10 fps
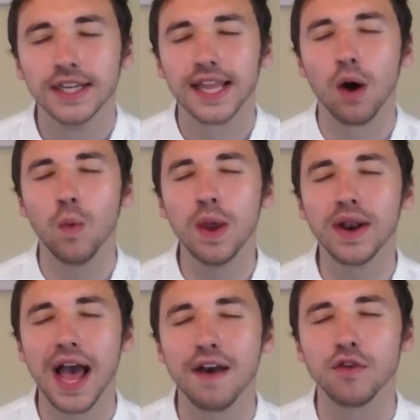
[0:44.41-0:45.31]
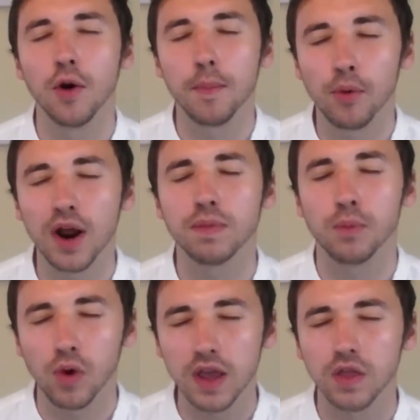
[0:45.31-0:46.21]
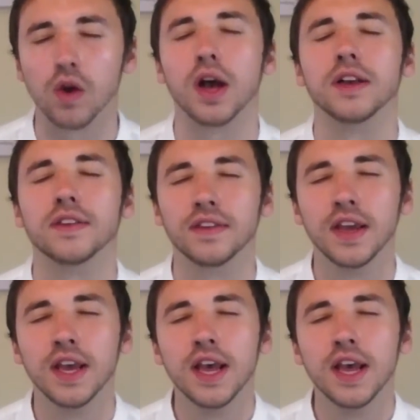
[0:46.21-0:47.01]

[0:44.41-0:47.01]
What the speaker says: that we would have your breath breathe on us,